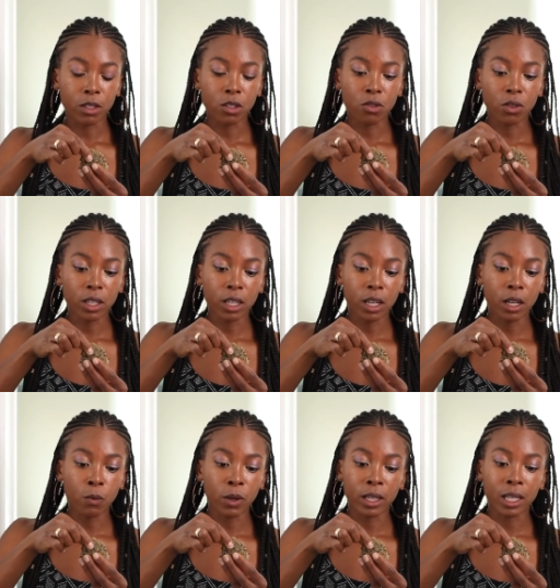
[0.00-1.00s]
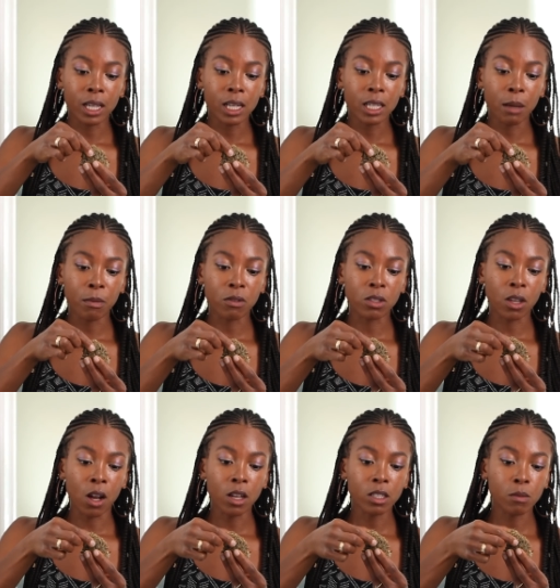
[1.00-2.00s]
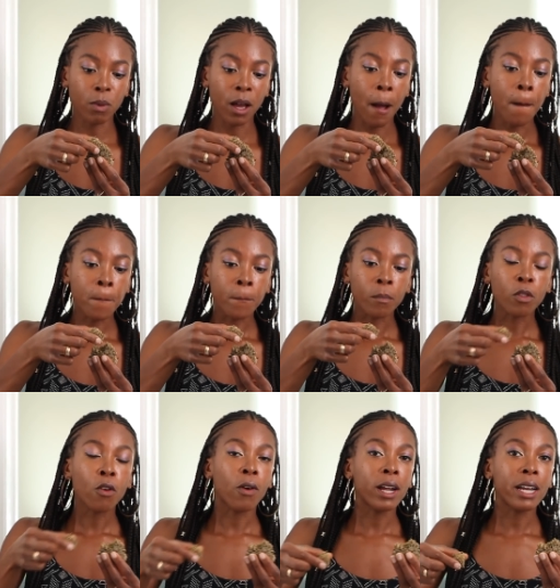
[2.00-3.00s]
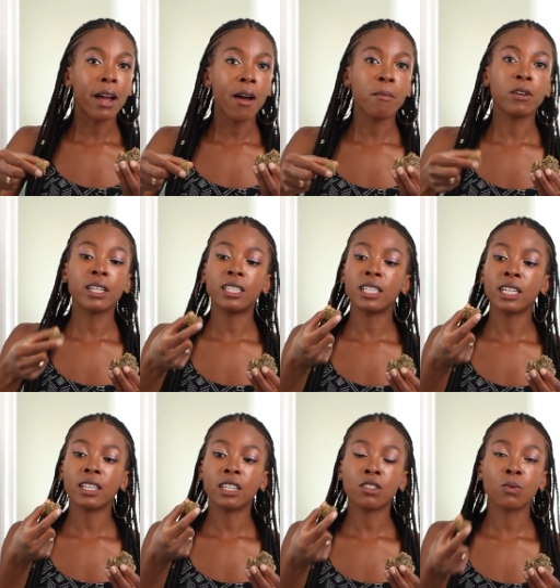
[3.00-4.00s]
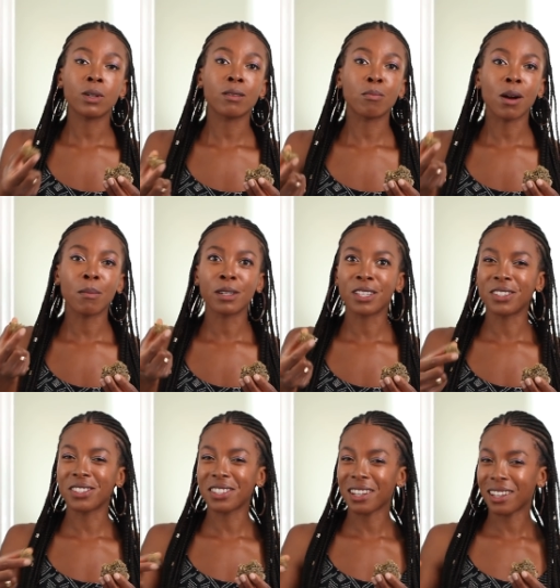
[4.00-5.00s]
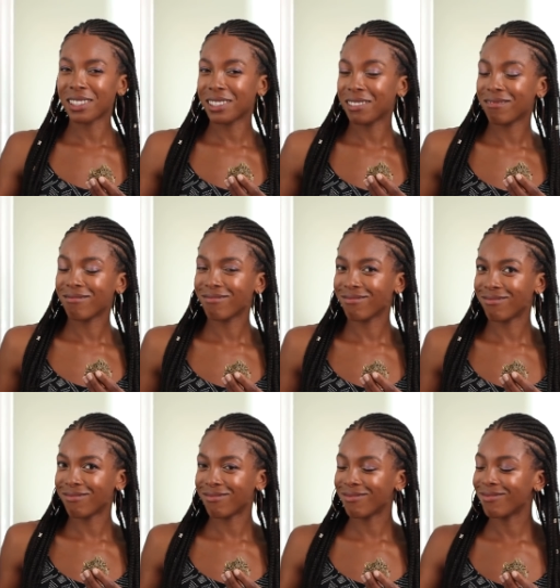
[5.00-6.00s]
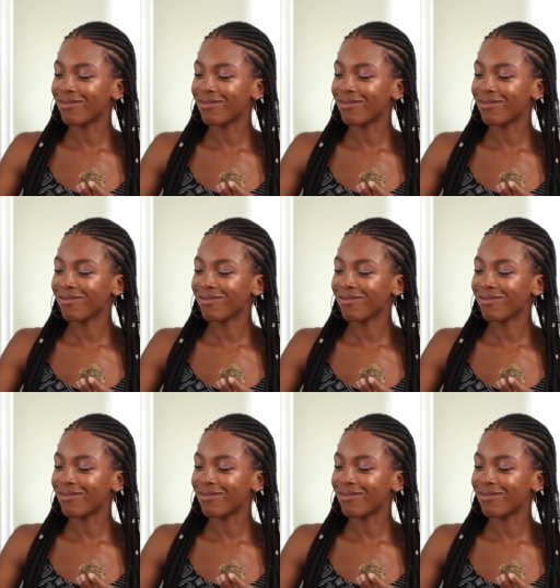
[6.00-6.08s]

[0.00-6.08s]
This is really good with any type of sauce, but right now I'm really digging this with barbecue sauce. Hmm.